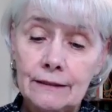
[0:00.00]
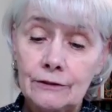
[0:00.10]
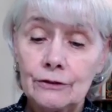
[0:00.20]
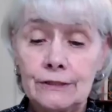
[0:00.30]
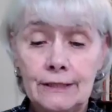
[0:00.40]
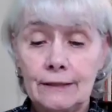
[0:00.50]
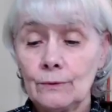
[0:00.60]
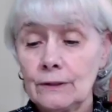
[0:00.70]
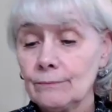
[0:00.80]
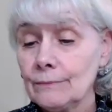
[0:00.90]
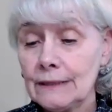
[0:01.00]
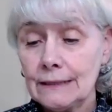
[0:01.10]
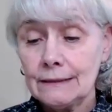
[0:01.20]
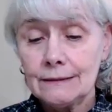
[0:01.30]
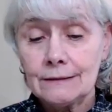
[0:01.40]
understand what it
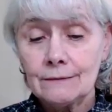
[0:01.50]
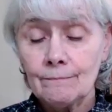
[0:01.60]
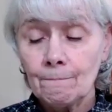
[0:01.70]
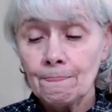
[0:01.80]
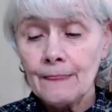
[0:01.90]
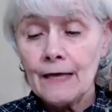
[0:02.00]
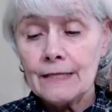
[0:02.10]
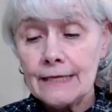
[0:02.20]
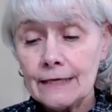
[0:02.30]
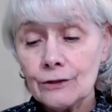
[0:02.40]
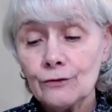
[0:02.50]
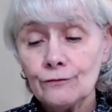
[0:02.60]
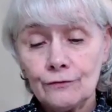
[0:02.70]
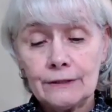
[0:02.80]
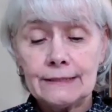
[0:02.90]
means. Thank you
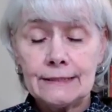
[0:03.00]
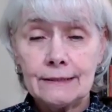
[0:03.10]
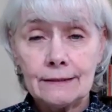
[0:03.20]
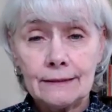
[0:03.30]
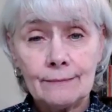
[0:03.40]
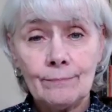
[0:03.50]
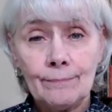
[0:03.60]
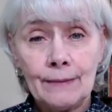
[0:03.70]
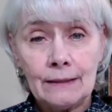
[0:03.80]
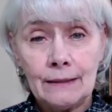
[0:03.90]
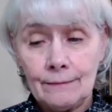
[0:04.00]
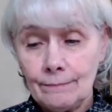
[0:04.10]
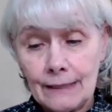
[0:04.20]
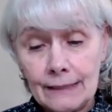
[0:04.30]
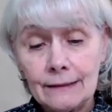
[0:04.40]
for instilling my,
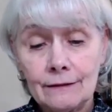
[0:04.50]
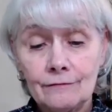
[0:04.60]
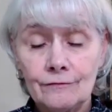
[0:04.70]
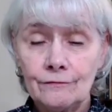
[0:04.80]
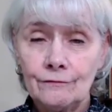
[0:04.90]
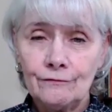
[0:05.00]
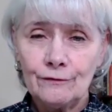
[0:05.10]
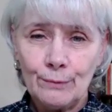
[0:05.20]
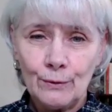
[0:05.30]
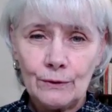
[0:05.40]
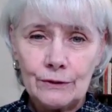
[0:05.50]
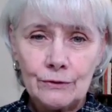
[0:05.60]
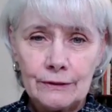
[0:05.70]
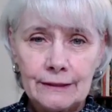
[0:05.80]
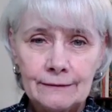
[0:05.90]
my love for
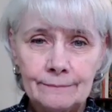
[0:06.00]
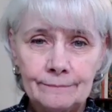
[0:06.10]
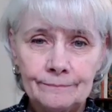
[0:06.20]
poetry.